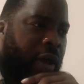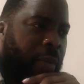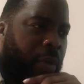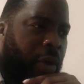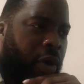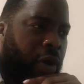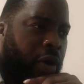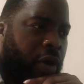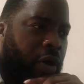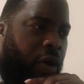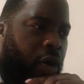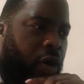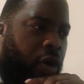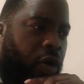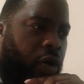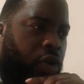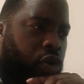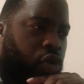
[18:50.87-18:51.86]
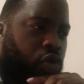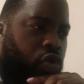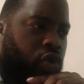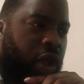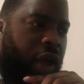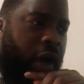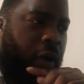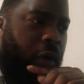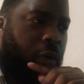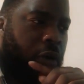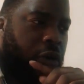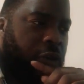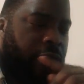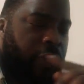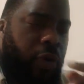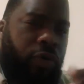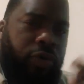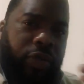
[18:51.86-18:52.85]
But
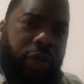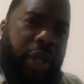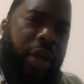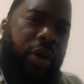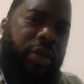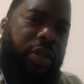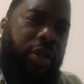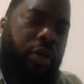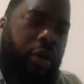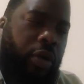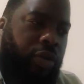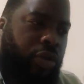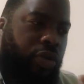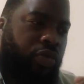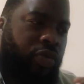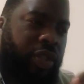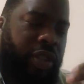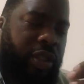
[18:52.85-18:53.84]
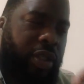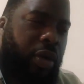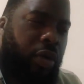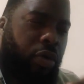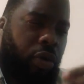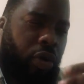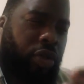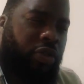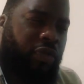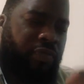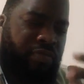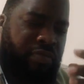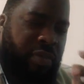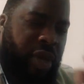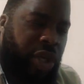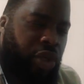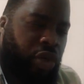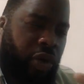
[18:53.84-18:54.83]
if you go to Lagos a lot, you will see a lot of
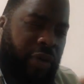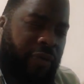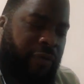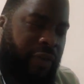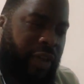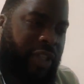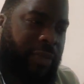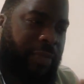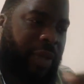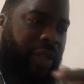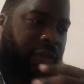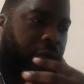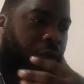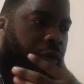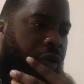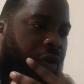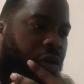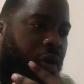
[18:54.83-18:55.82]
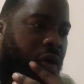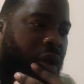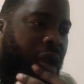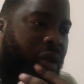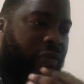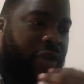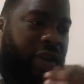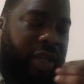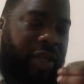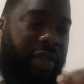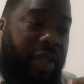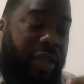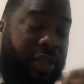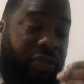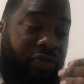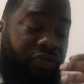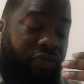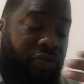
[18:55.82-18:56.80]
major investments going on, and real estate
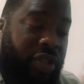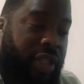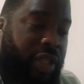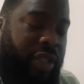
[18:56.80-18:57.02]
is really